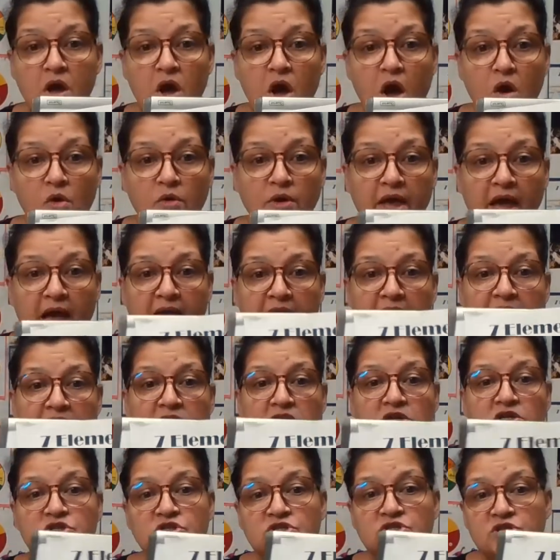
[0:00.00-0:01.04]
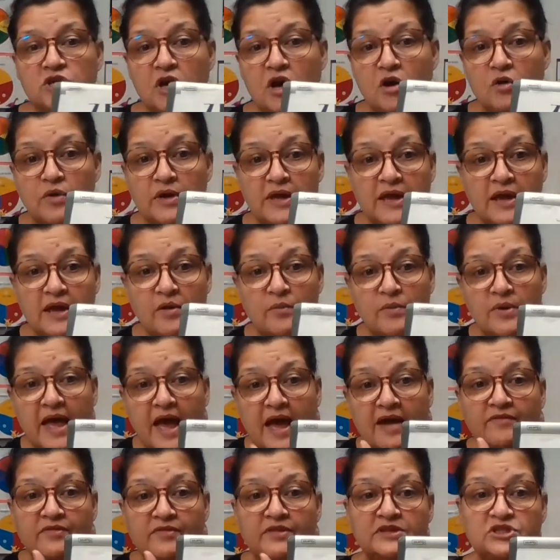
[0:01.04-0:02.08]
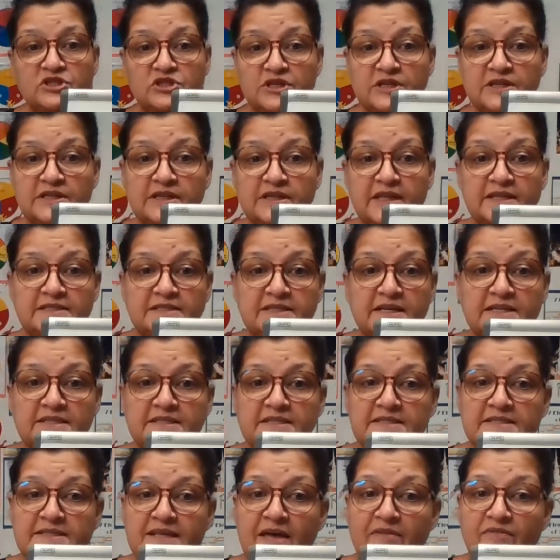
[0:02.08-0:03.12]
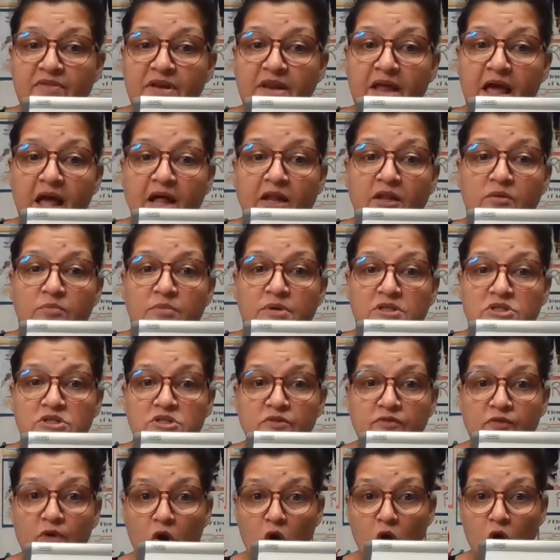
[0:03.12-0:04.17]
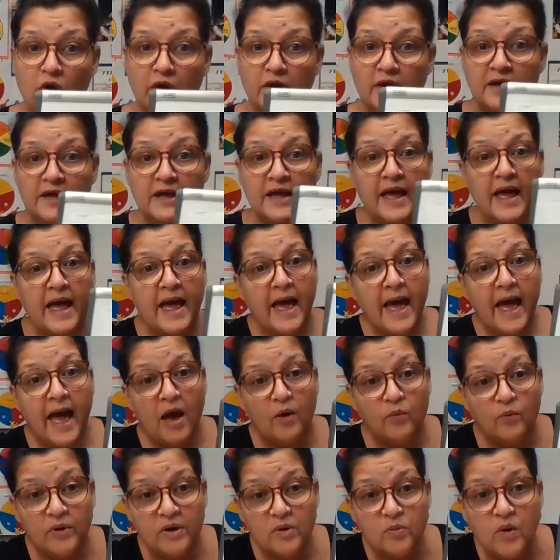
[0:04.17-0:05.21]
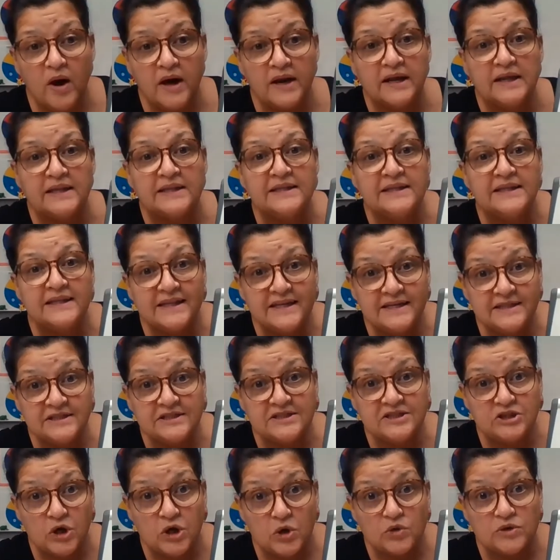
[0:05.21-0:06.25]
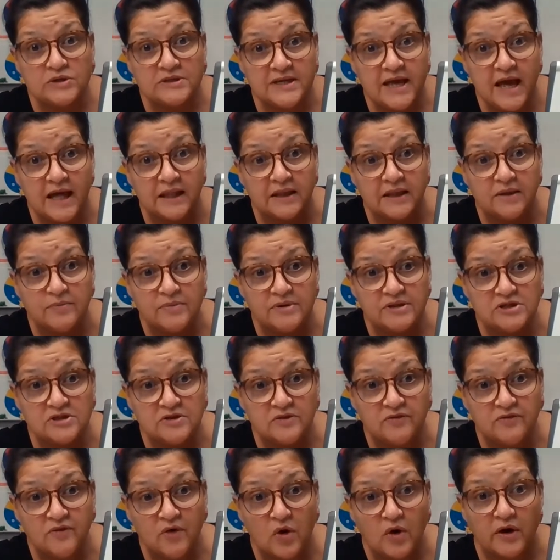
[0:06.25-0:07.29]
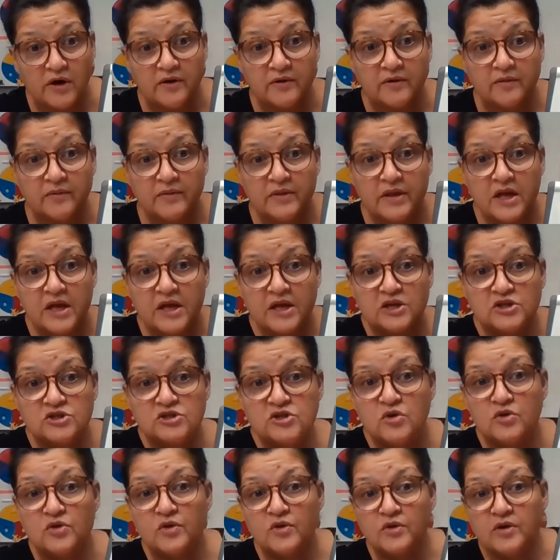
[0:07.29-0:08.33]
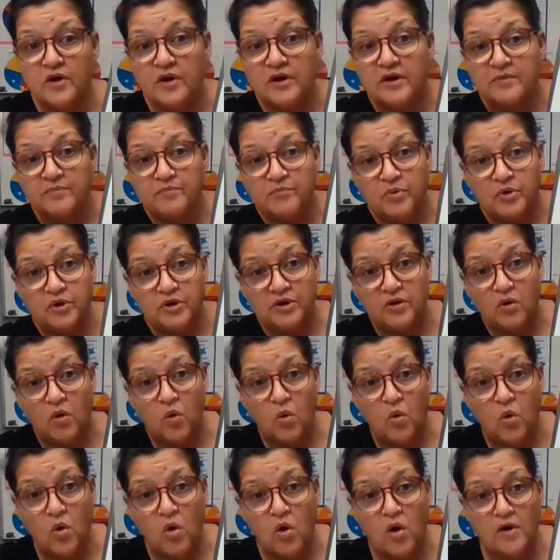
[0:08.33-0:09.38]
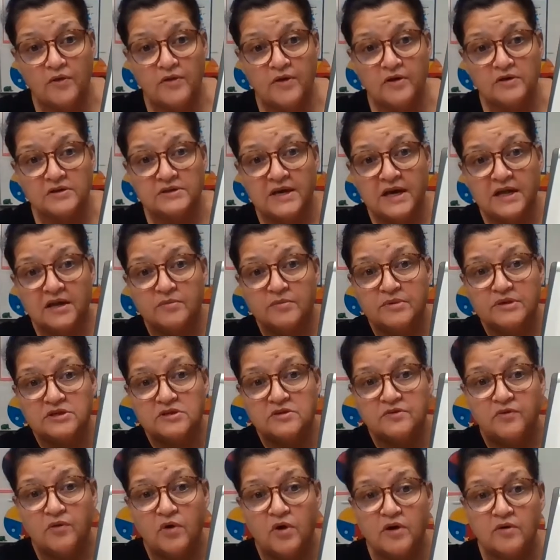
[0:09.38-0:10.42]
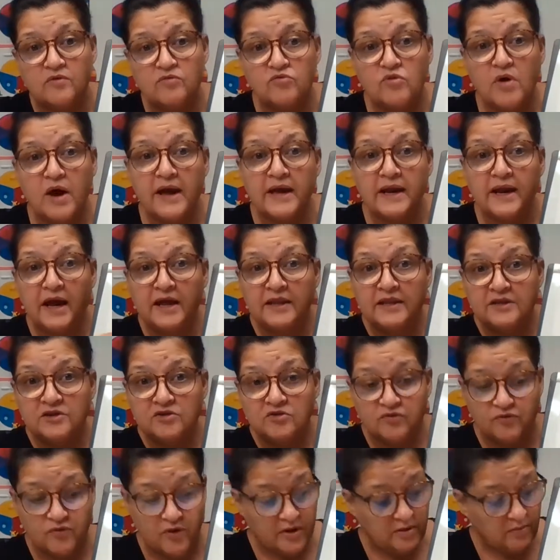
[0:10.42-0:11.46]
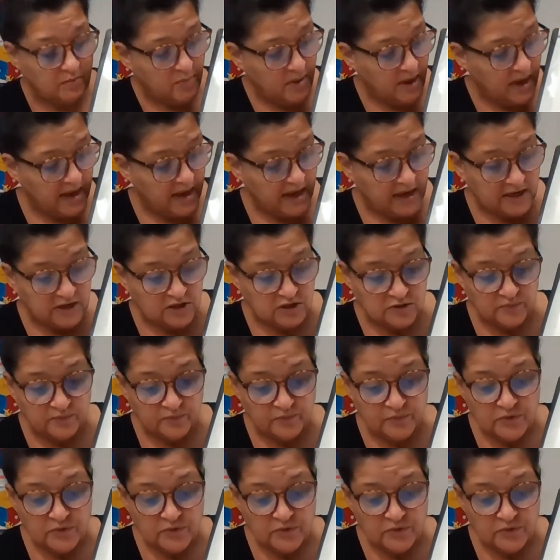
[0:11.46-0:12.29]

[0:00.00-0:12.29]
Okay, so here we have the sheet that says 7 elements of art. And we want to list those elements of art. So they're going to put all those elements of art right on this front page.